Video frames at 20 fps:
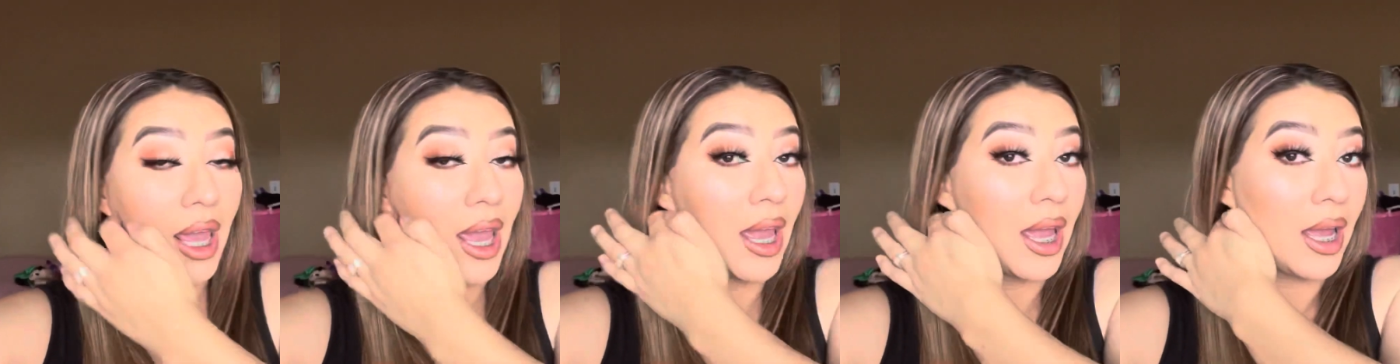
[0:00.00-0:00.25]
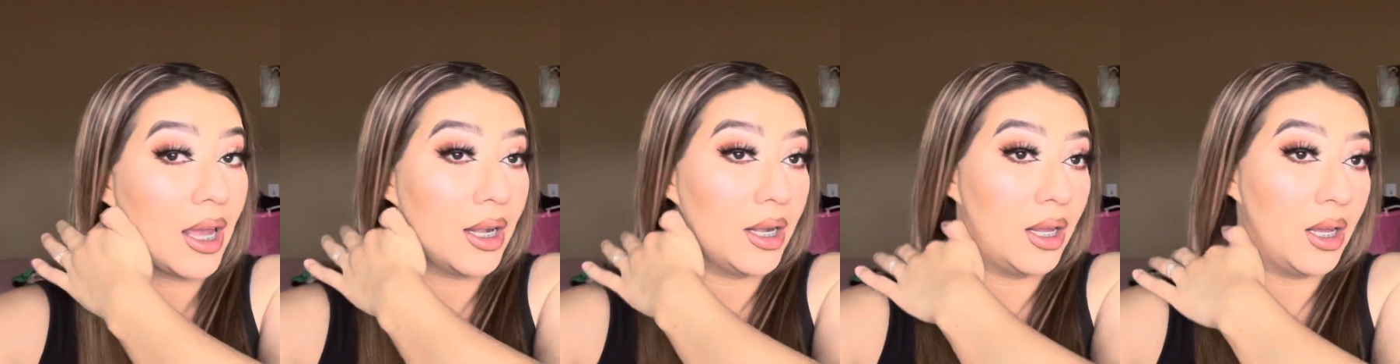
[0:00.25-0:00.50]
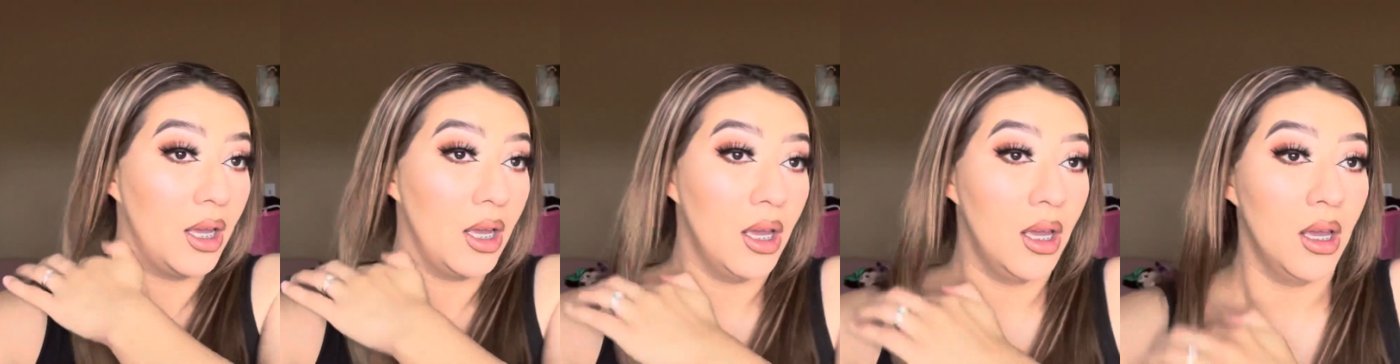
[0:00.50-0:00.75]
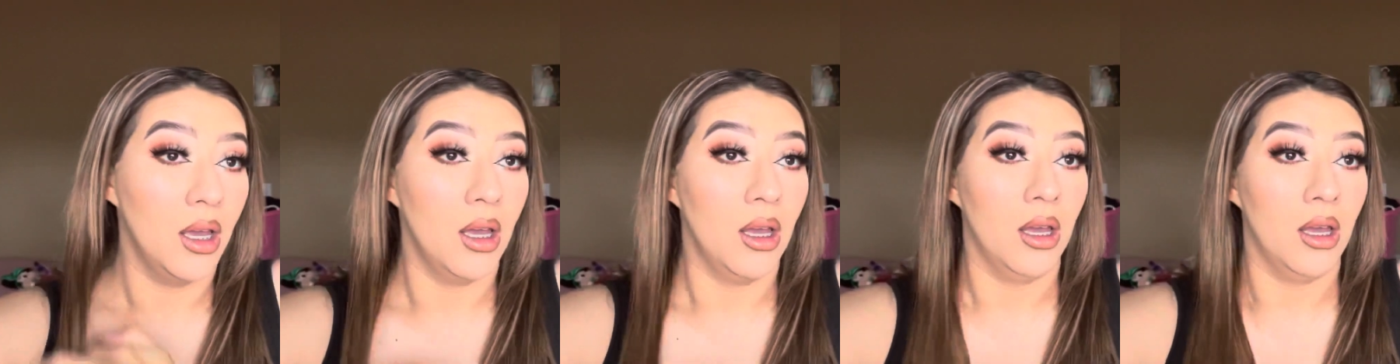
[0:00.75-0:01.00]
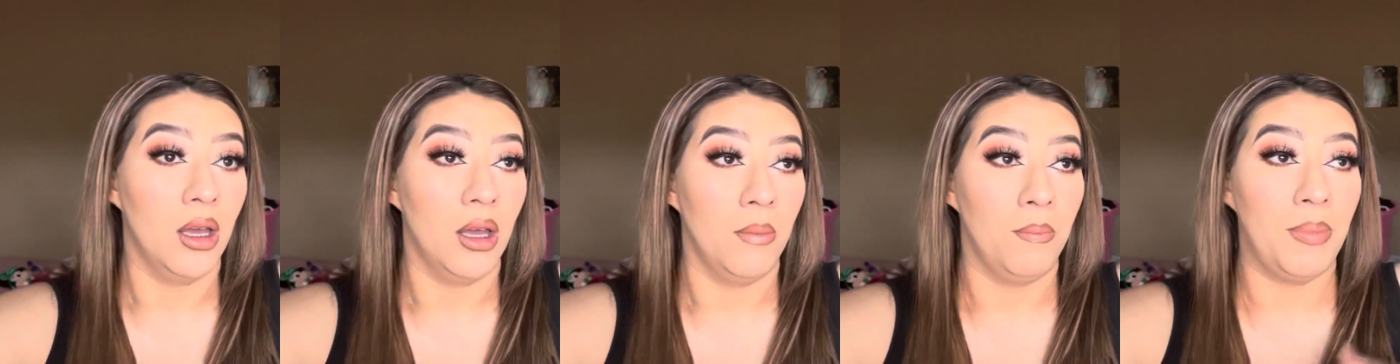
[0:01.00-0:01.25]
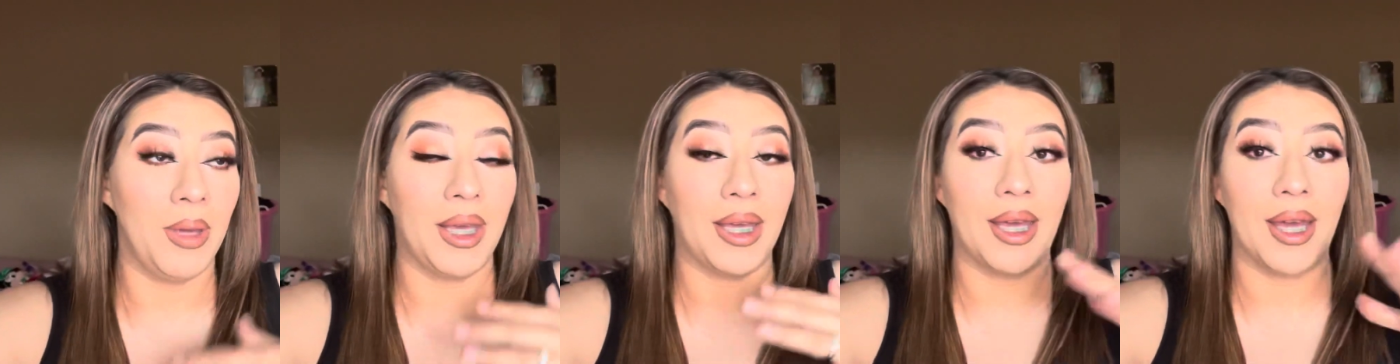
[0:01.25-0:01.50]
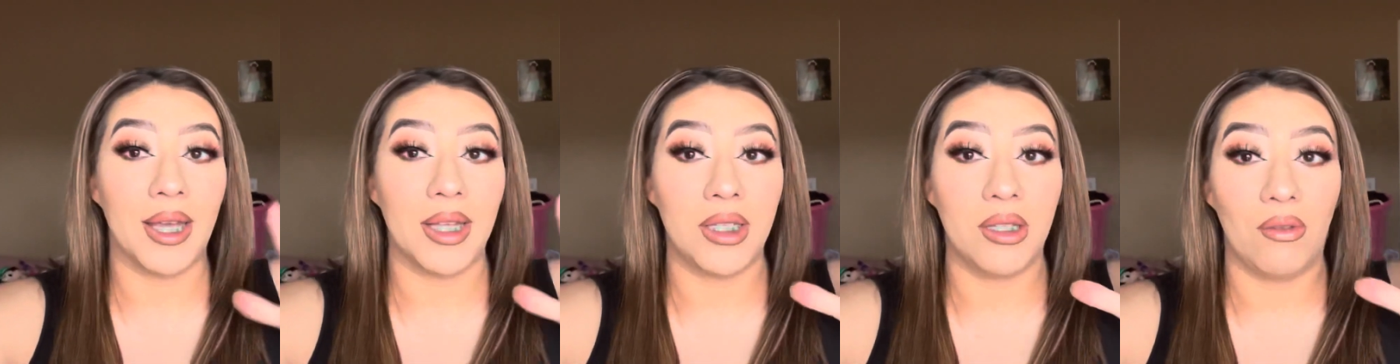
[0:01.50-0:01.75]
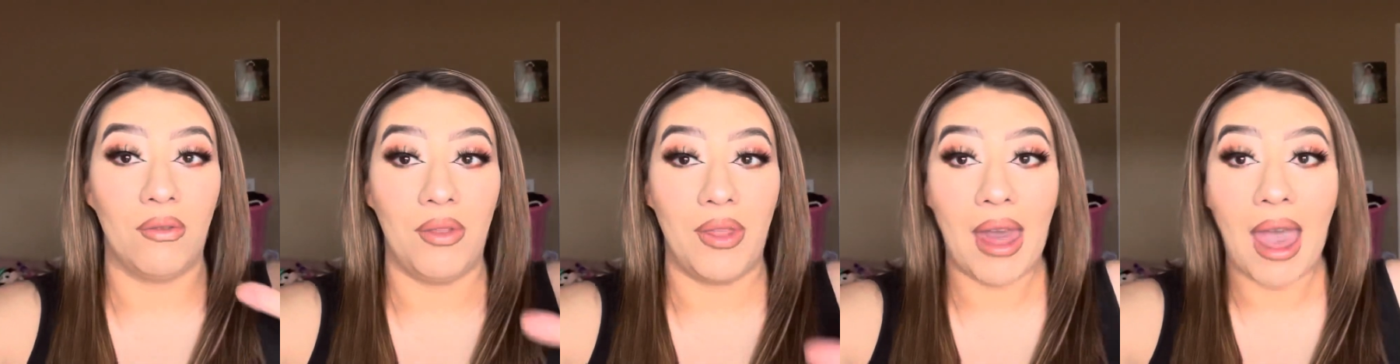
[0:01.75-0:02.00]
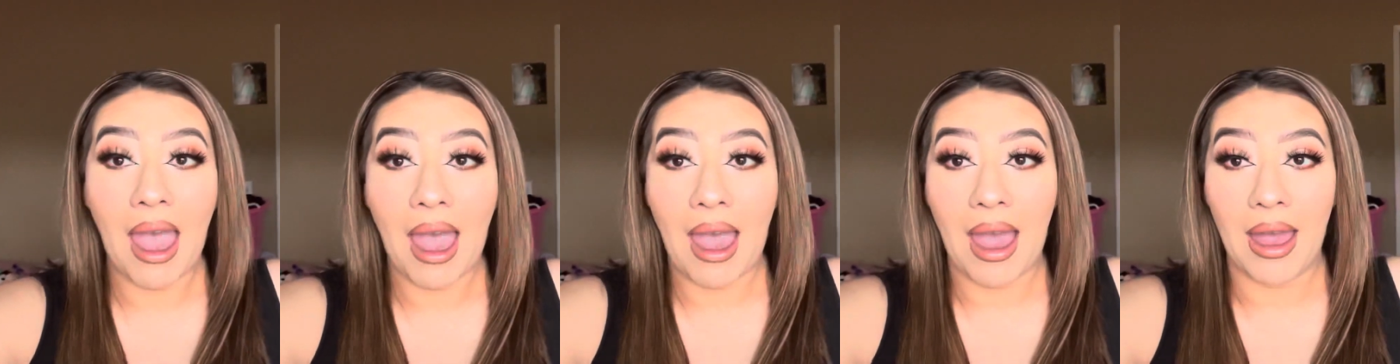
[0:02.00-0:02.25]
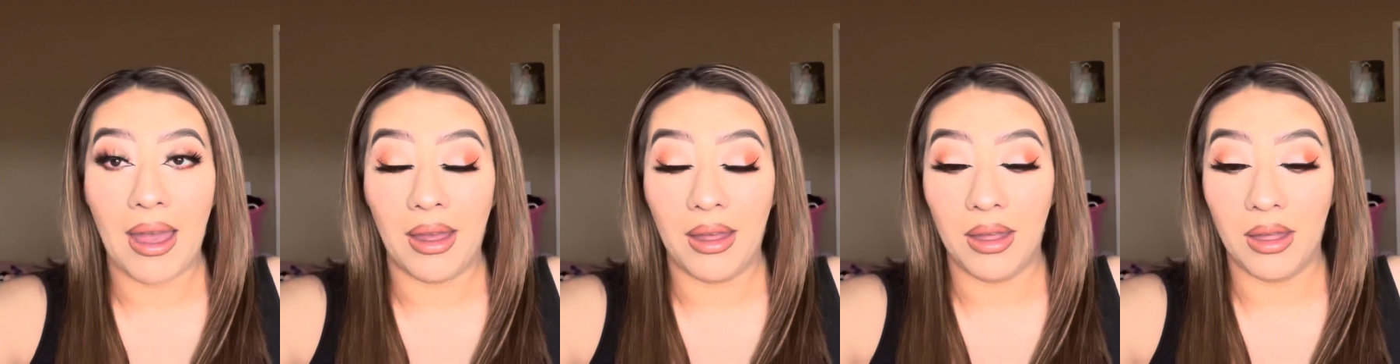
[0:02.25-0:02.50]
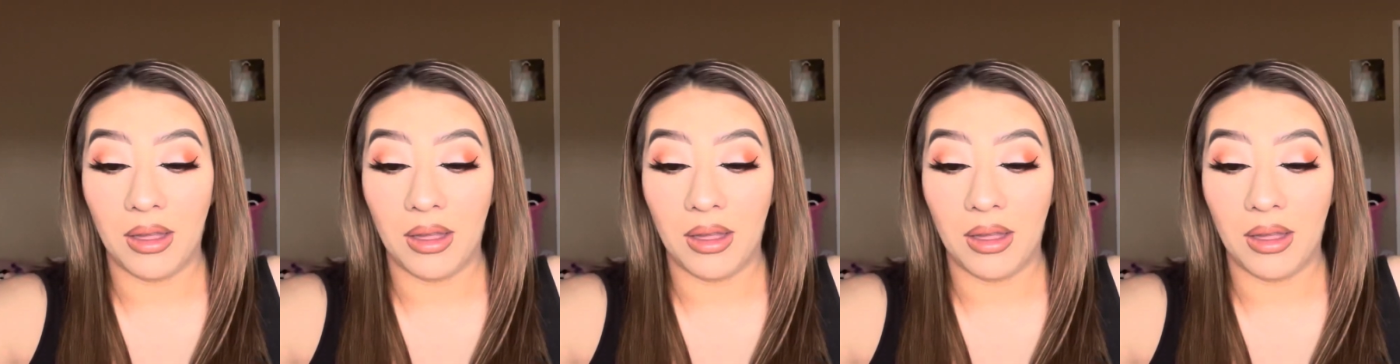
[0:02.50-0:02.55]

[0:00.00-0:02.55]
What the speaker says: And because of that,